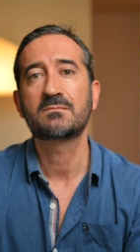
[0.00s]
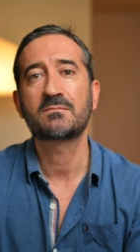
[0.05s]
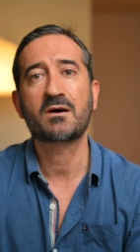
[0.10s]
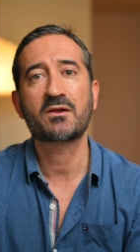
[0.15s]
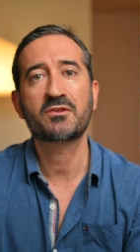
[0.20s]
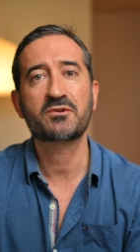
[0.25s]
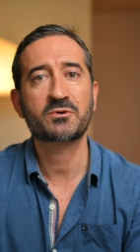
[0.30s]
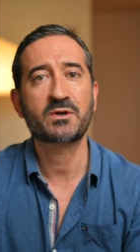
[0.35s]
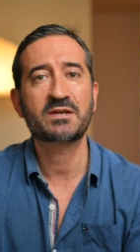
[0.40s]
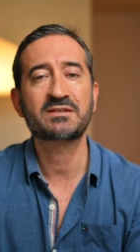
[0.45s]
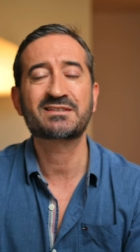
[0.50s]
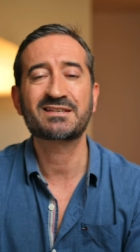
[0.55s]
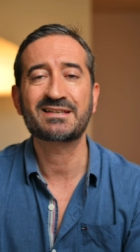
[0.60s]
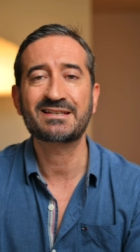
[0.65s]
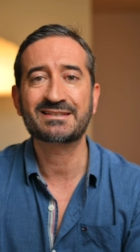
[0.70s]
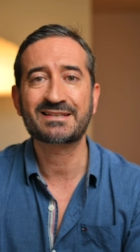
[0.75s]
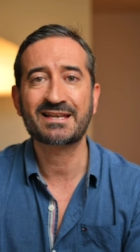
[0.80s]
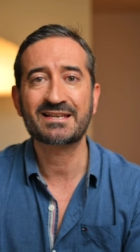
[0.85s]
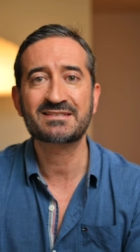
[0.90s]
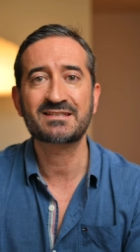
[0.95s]
moderate
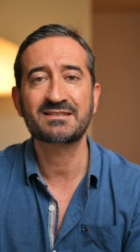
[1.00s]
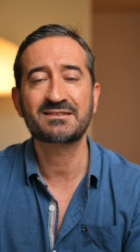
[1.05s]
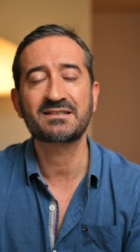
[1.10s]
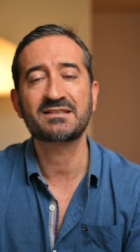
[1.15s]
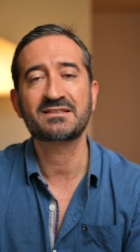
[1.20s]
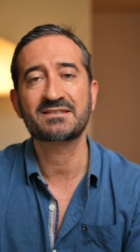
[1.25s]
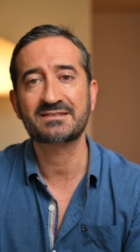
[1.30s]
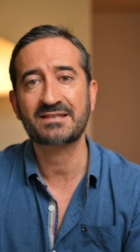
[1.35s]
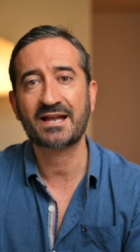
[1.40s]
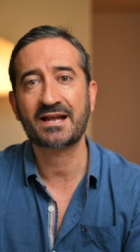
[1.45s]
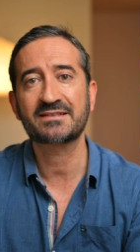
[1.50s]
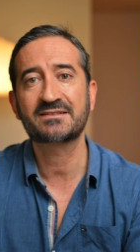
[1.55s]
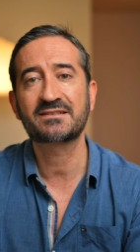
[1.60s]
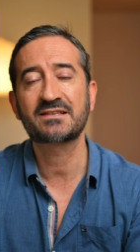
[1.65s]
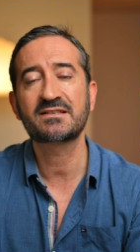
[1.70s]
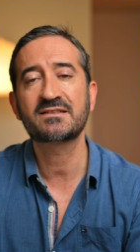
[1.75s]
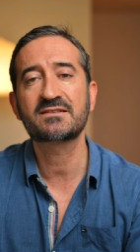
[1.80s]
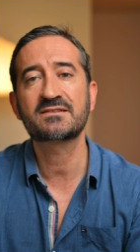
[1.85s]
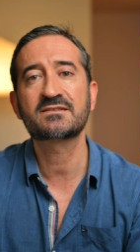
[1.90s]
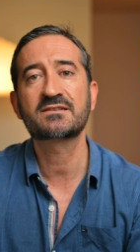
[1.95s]
intensity
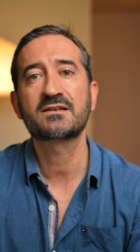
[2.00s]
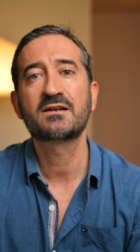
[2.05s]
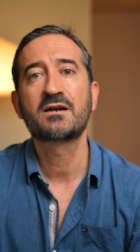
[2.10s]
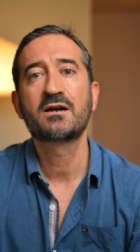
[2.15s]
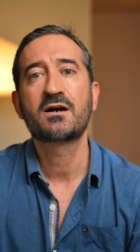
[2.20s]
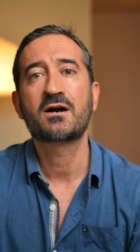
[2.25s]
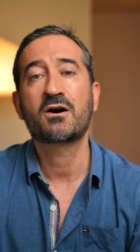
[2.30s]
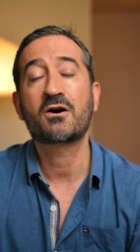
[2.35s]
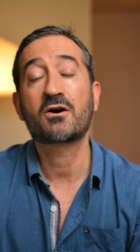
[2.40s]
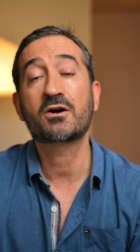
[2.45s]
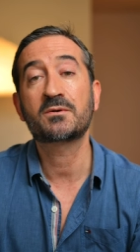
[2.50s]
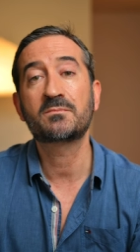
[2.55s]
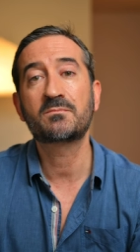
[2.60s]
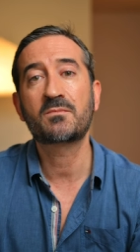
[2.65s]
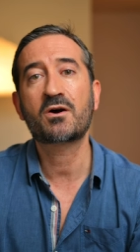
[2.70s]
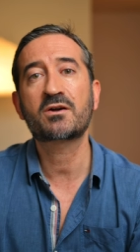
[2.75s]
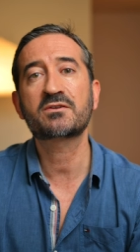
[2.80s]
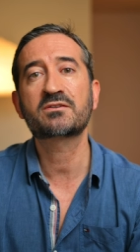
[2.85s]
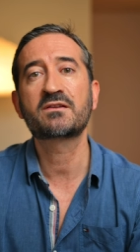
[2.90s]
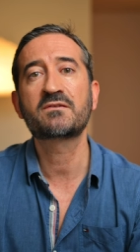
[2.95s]
statins, or
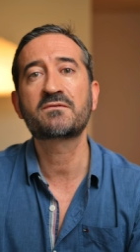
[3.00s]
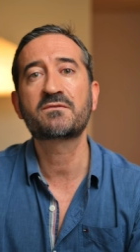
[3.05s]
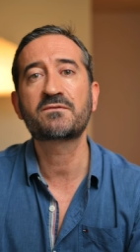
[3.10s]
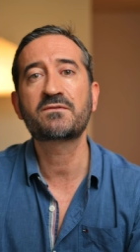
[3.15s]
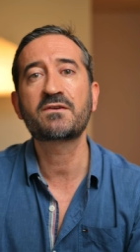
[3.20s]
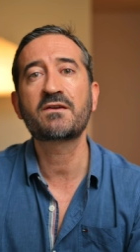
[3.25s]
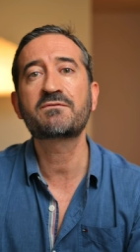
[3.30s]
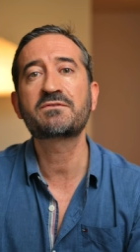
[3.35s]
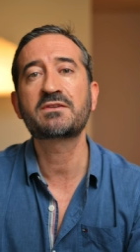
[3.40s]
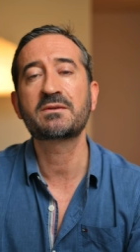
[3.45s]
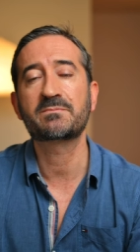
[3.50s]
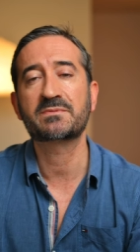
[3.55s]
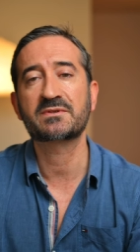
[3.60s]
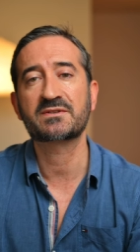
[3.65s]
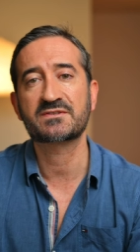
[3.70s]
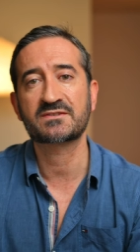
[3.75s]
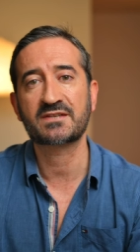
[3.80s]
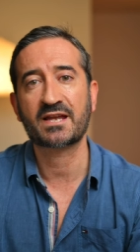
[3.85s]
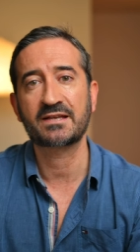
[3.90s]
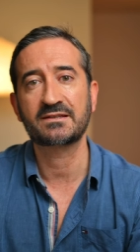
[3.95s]
more than
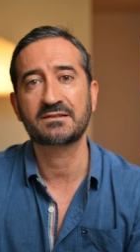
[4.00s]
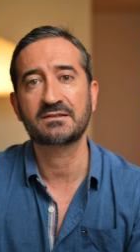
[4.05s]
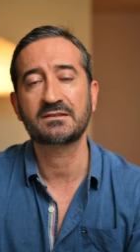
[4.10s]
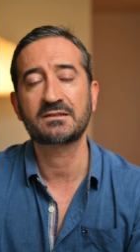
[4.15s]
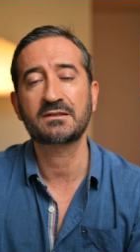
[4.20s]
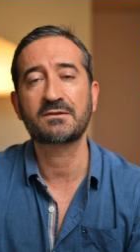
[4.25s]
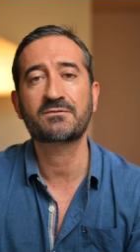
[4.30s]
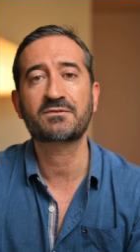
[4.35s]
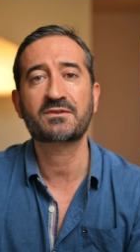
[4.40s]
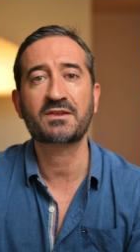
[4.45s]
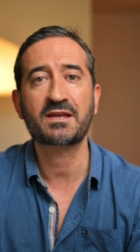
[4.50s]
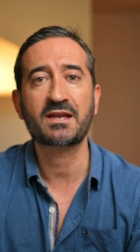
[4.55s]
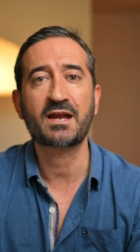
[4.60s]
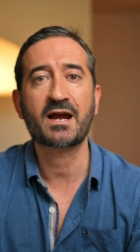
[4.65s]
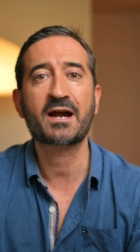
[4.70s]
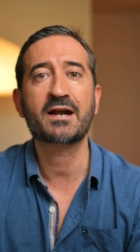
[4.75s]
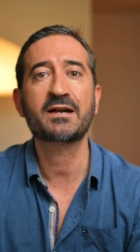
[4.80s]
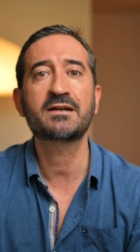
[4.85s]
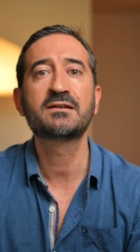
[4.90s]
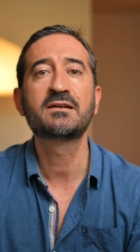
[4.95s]
50% if they
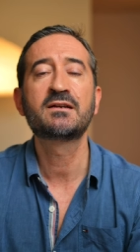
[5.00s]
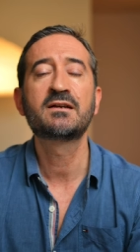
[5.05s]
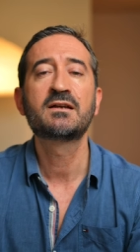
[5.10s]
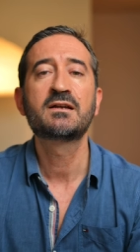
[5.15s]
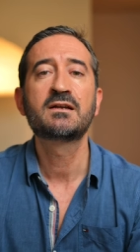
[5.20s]
are